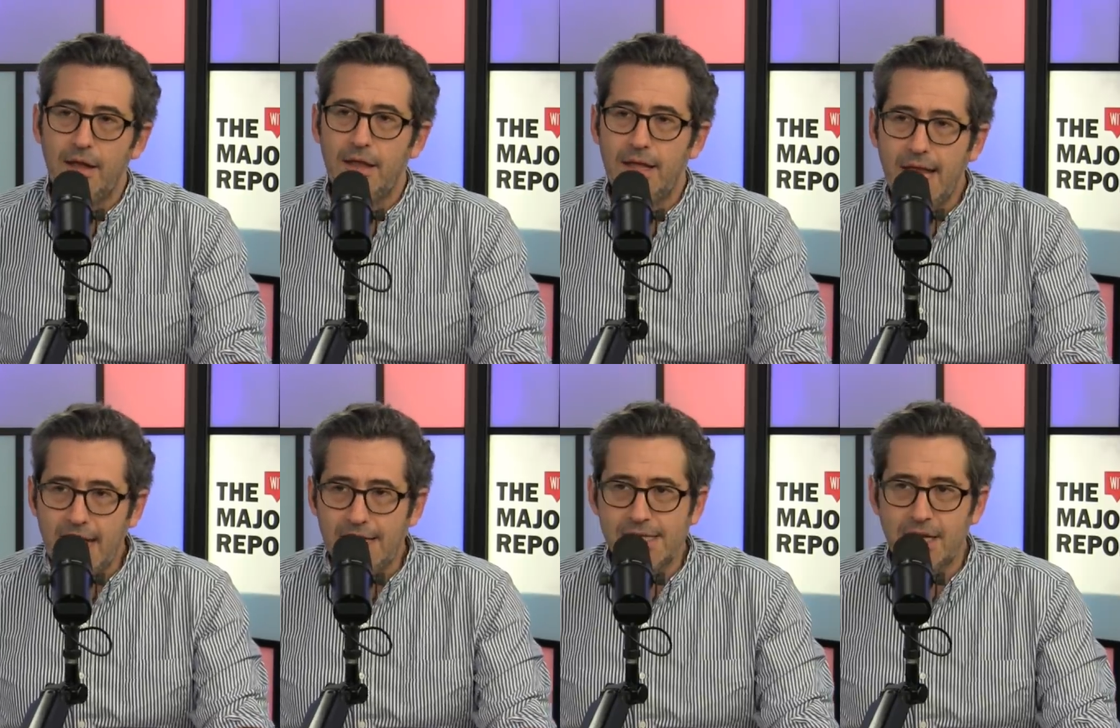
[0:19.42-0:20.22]

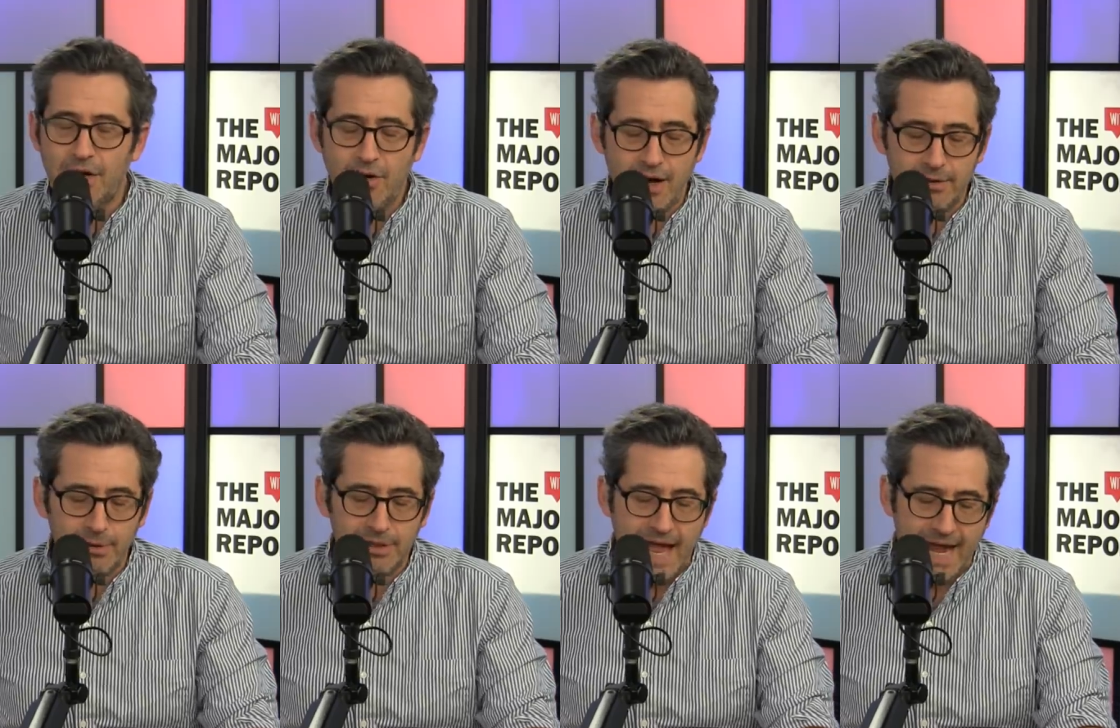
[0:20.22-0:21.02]
He is an
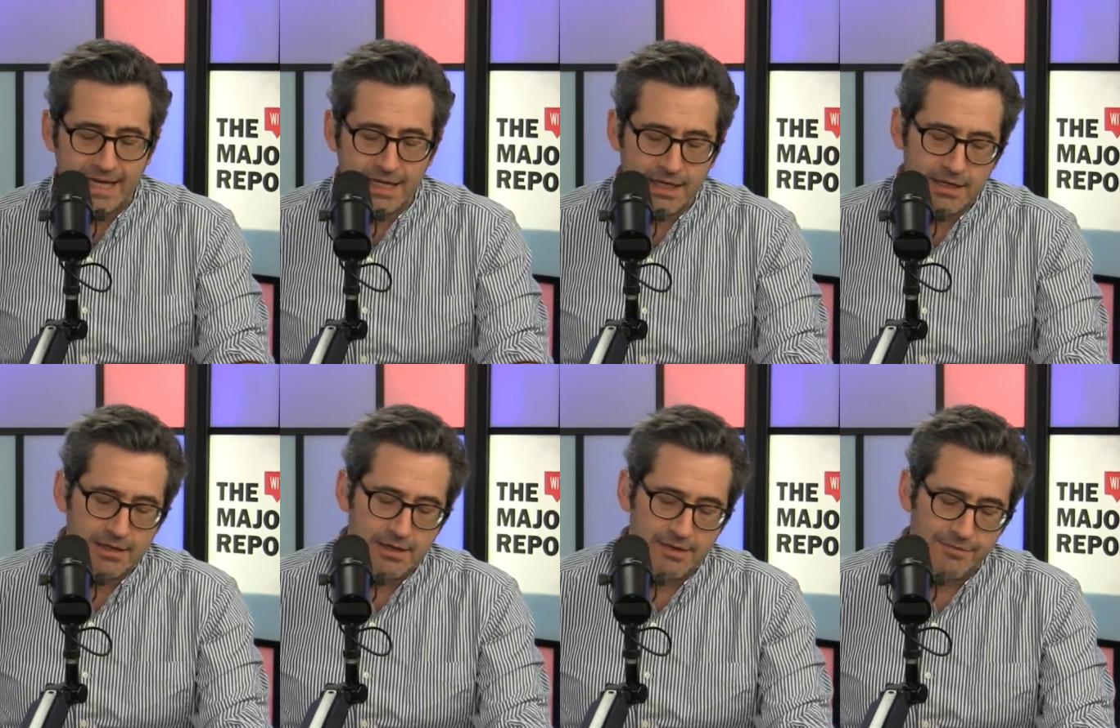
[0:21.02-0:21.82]
incredible lackey
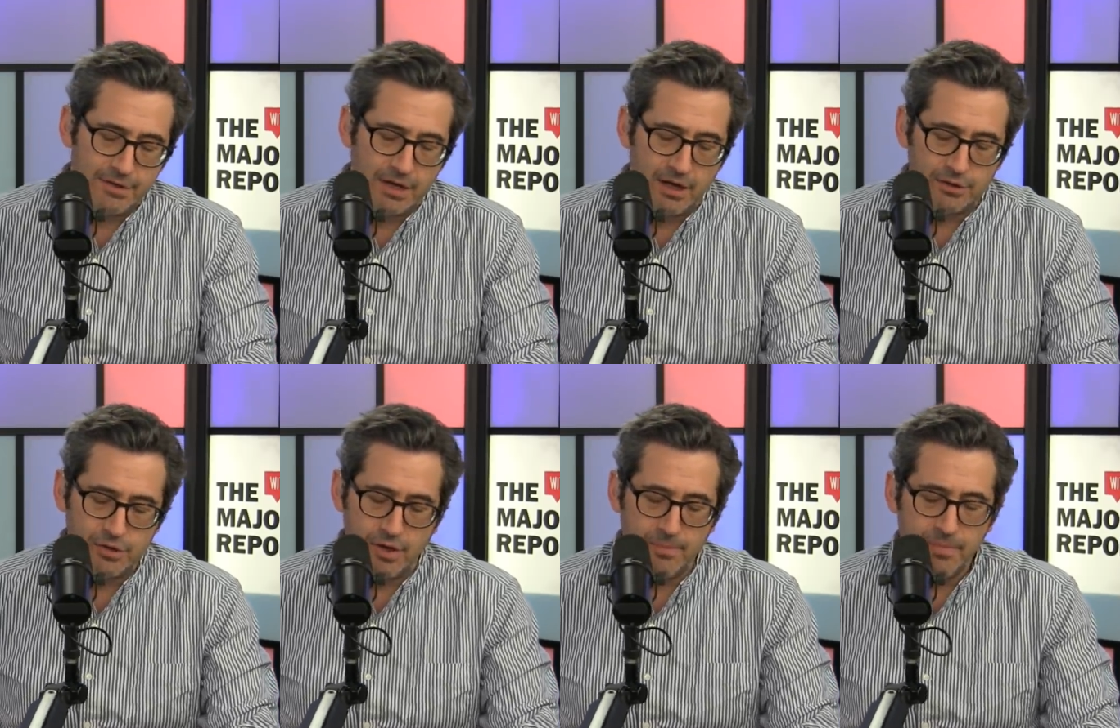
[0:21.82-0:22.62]
uh, for Donald
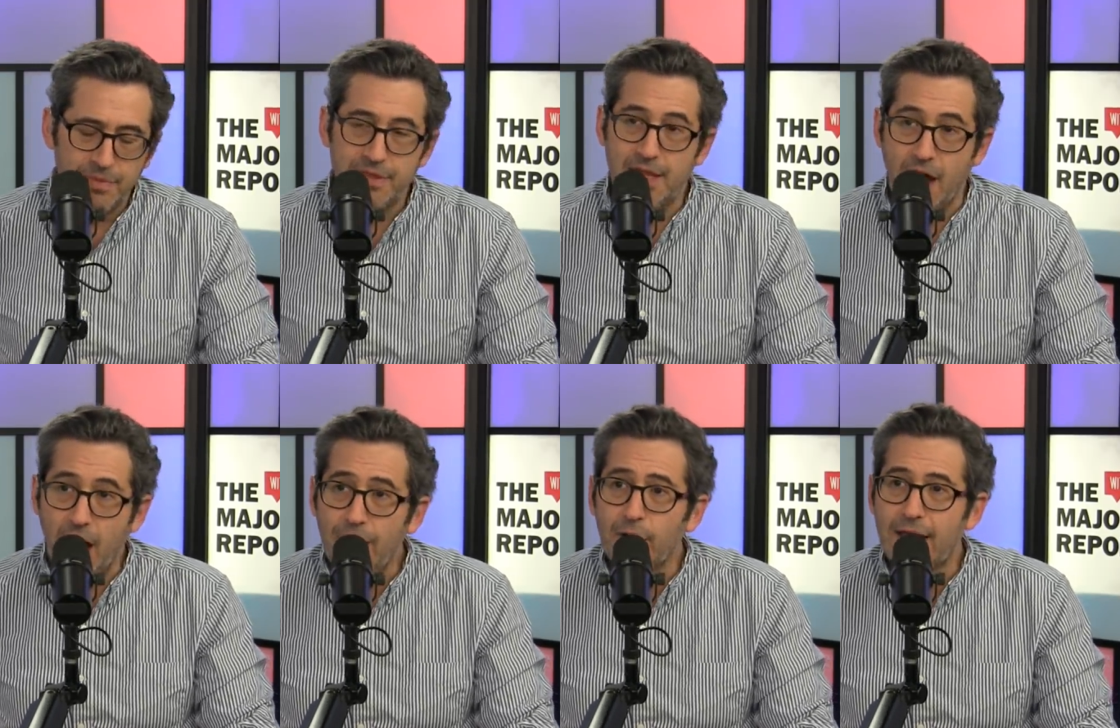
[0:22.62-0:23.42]
Trump. The
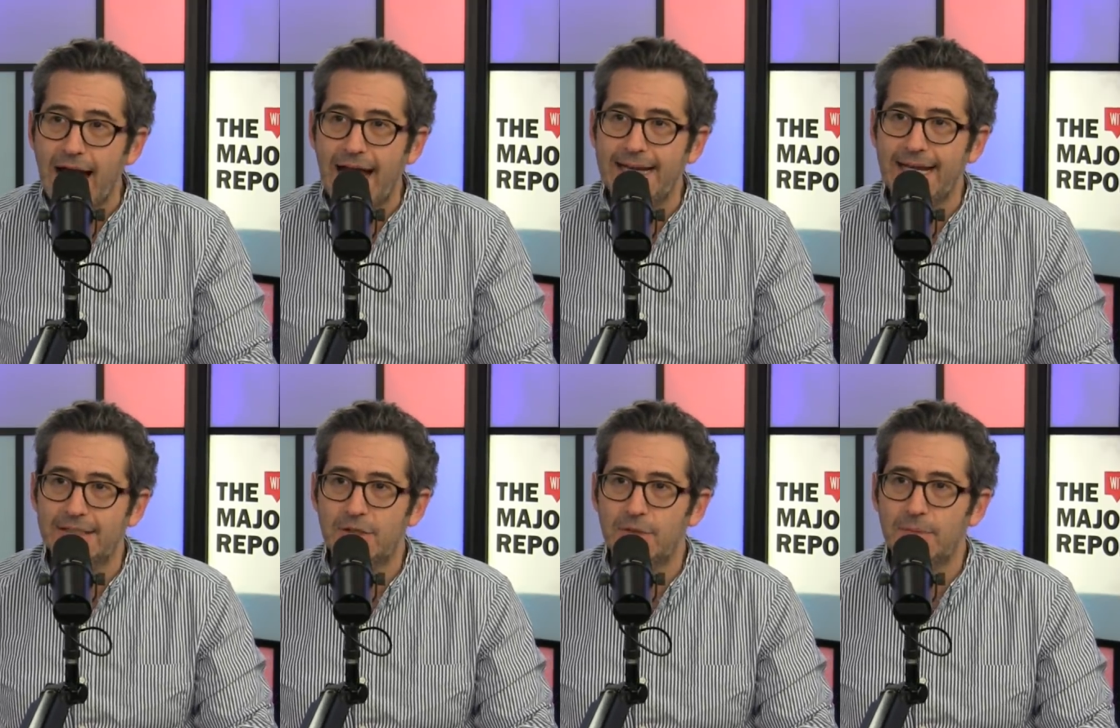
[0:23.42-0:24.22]
other guy
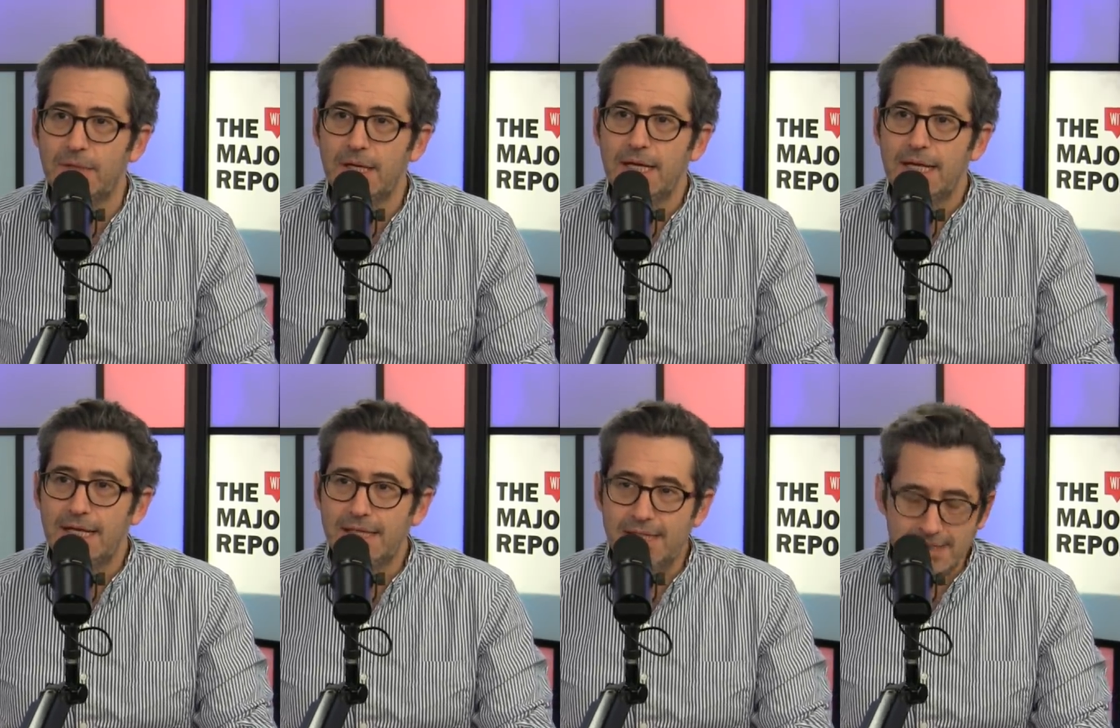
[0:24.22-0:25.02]
next to him
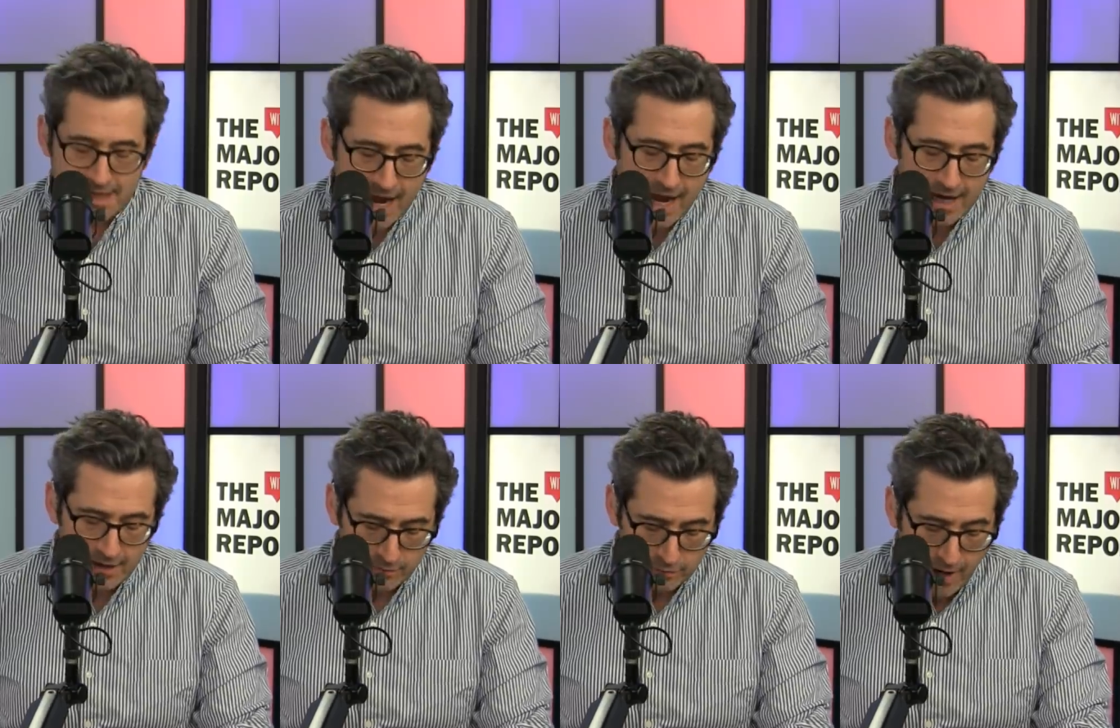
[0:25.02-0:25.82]
is this
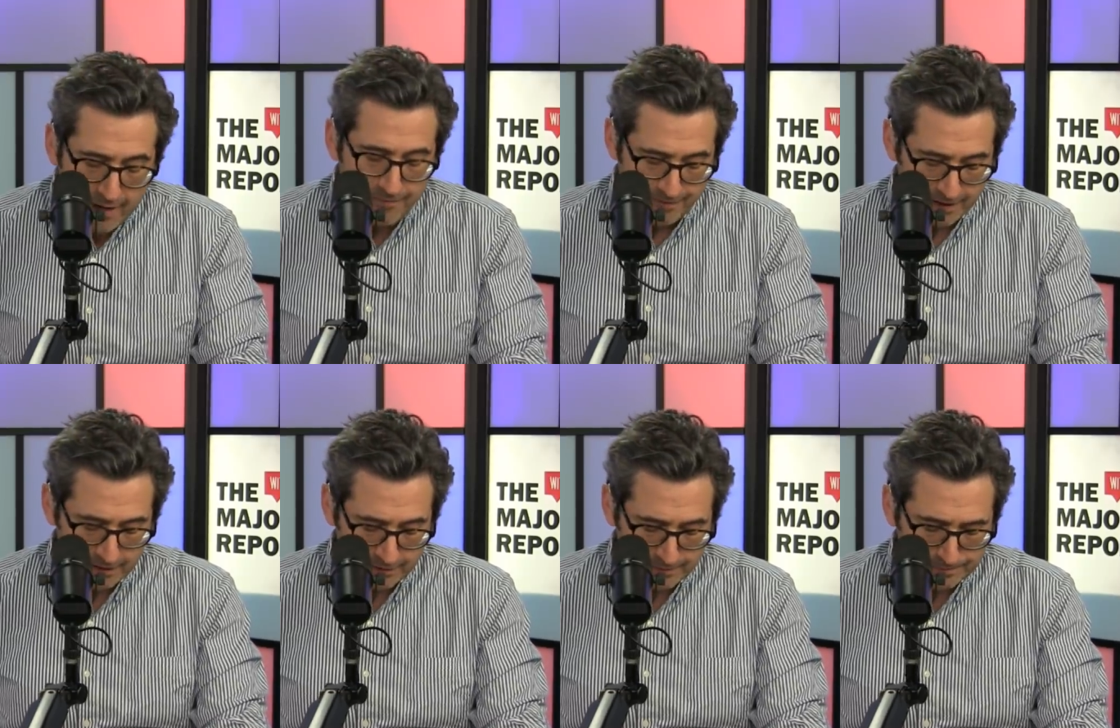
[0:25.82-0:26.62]
guy,
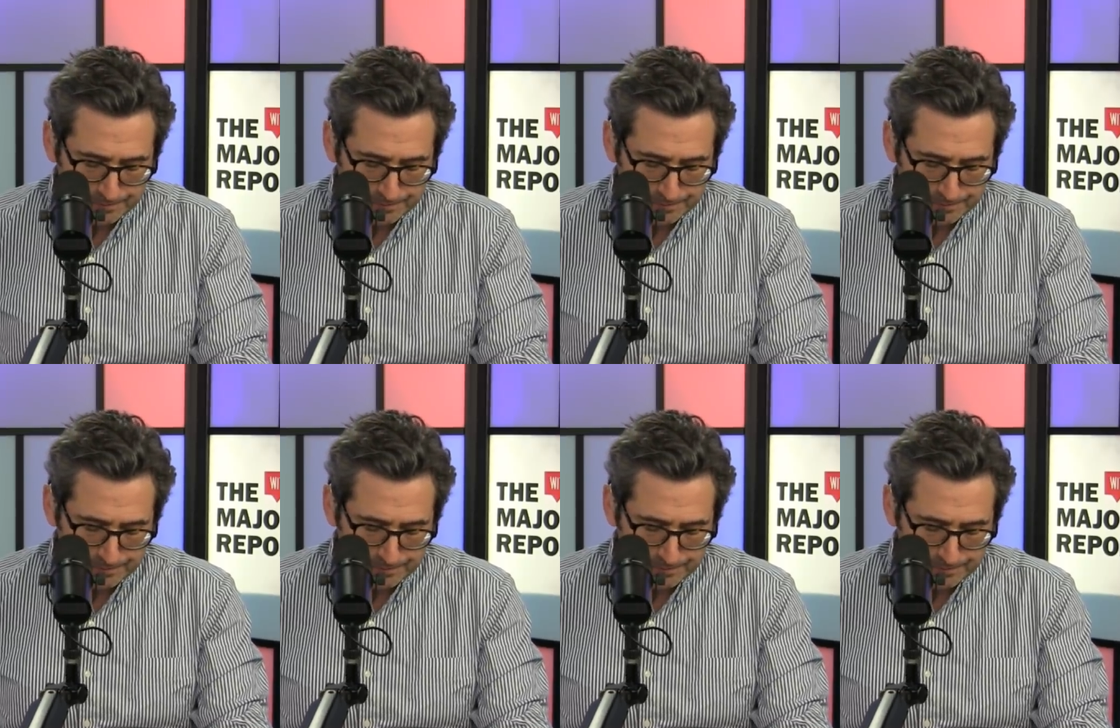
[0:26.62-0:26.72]
Redfield.